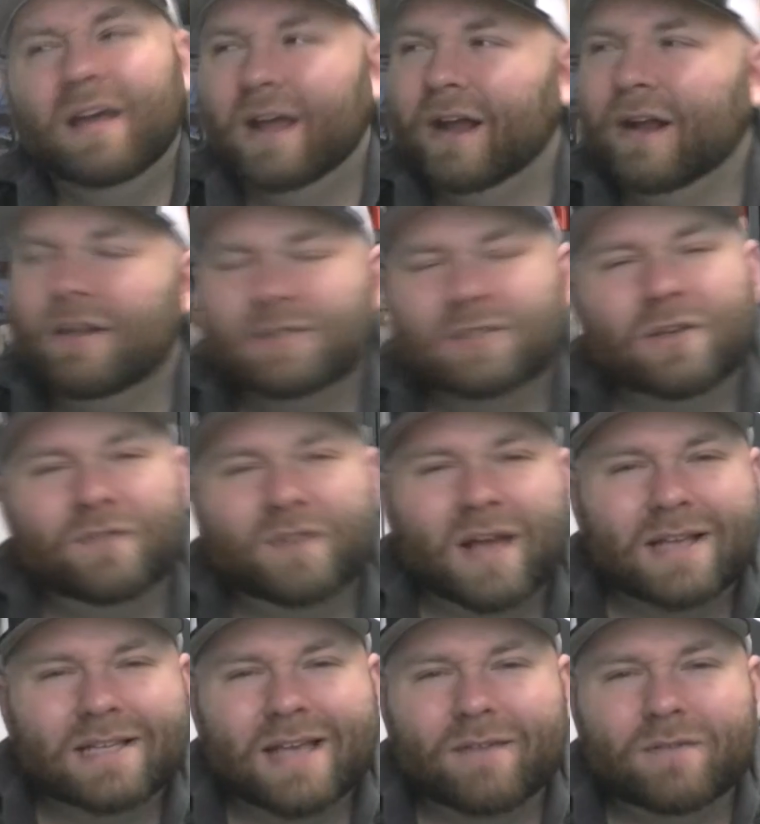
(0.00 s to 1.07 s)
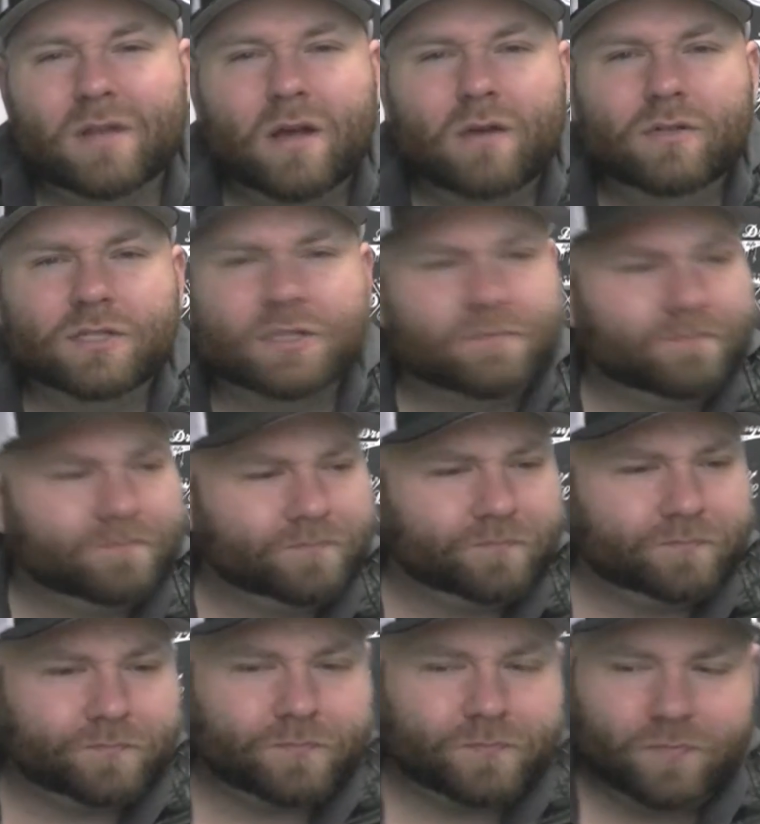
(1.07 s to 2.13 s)
And also, if you guys haven't noticed,
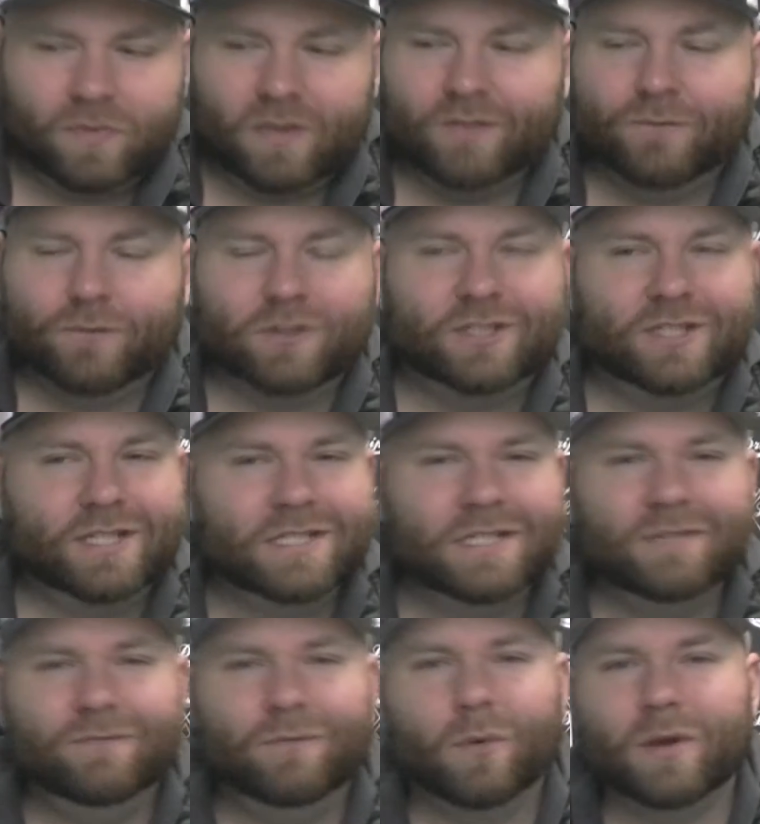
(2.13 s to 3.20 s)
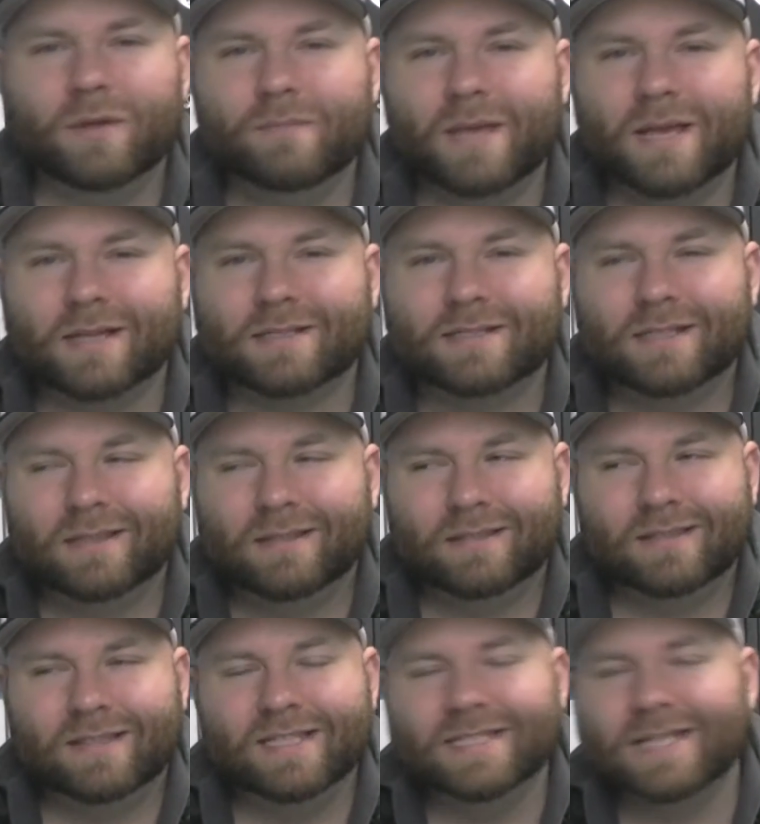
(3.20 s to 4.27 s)
for 60-40 mix,
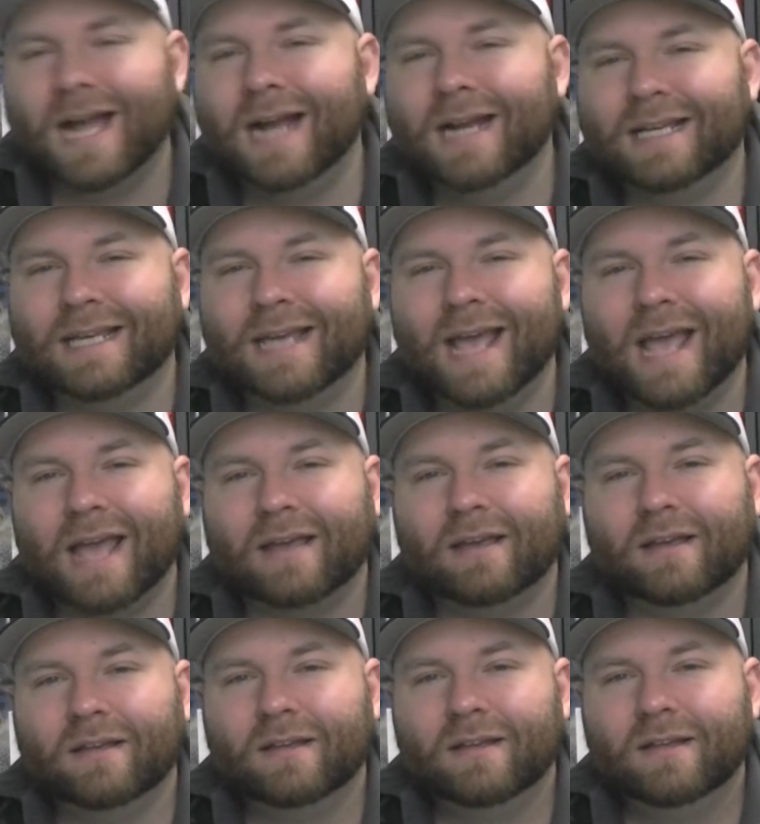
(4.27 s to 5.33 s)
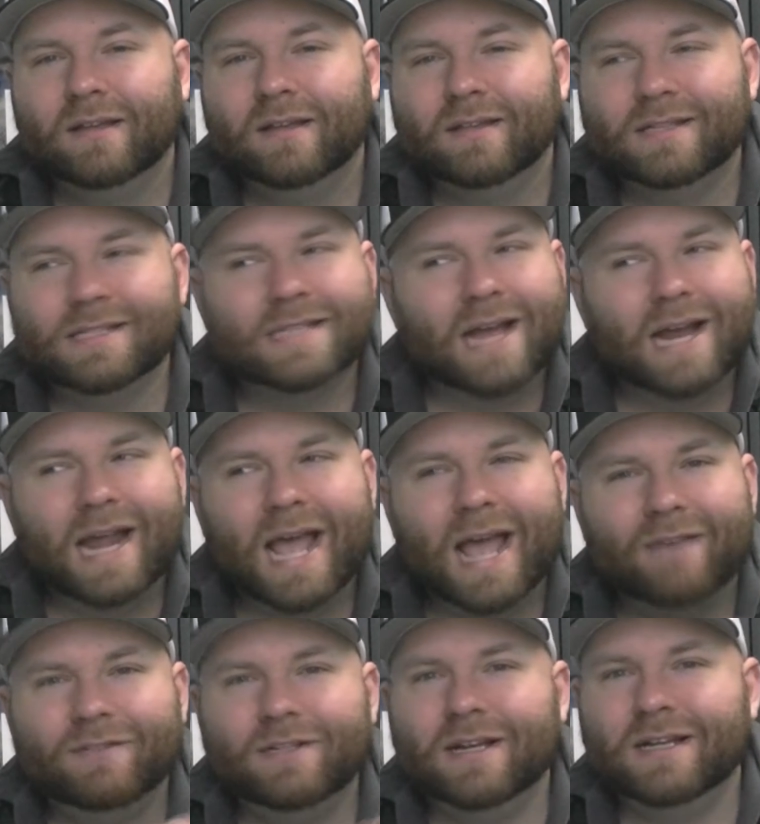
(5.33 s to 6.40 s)
these kind of kick. These kind of
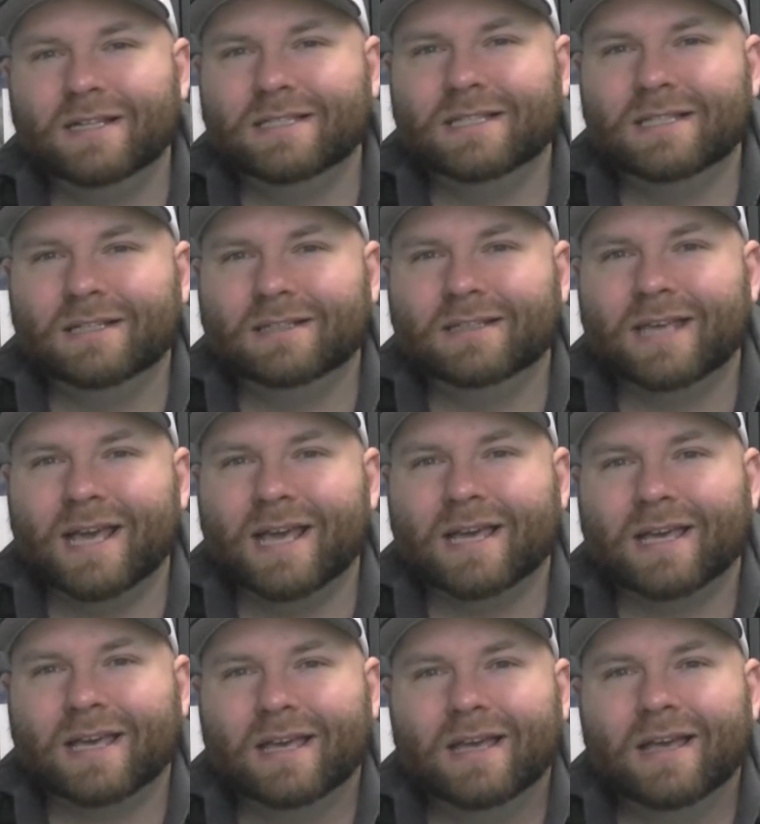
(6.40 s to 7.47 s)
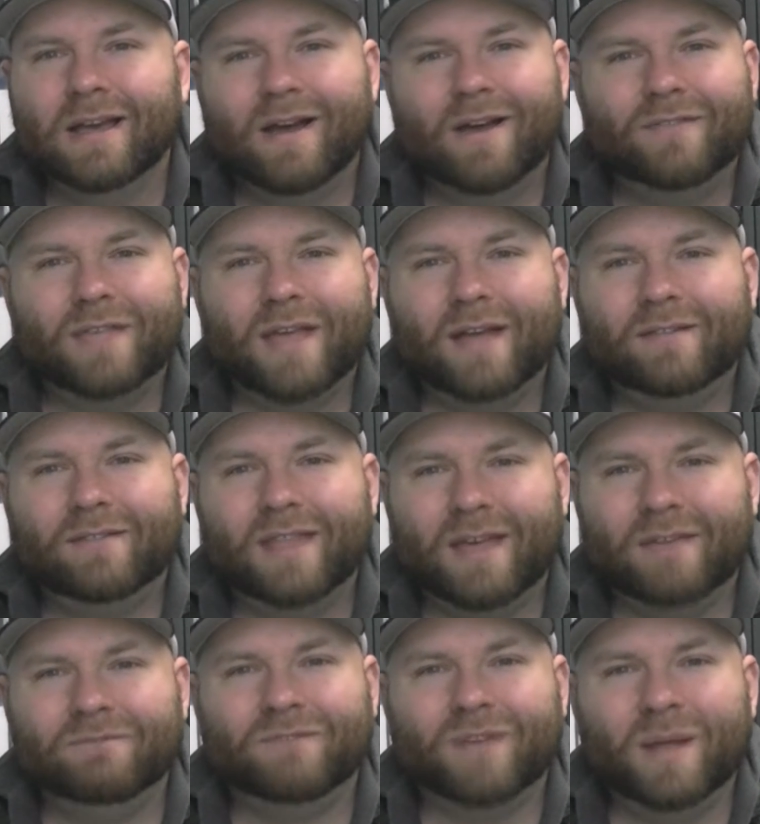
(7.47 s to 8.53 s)
have a nice little kick of that
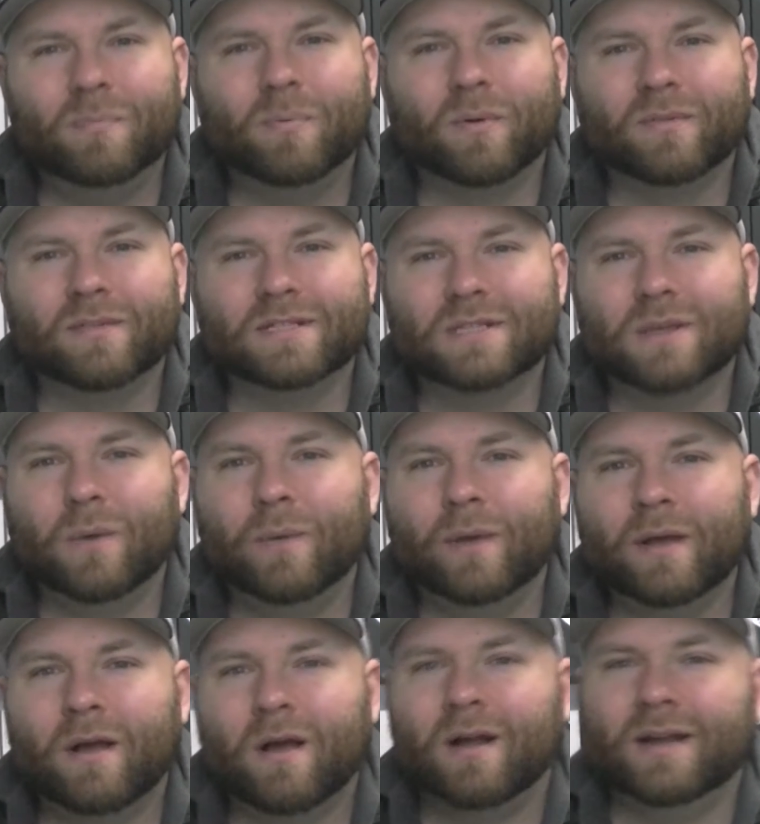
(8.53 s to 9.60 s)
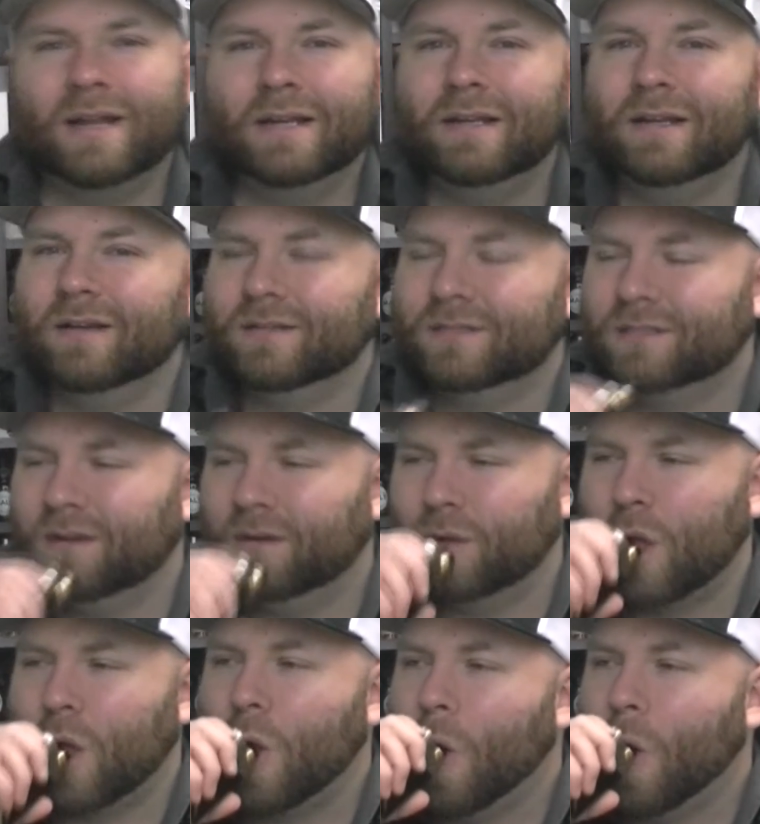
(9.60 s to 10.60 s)
vapor that's going on in here. So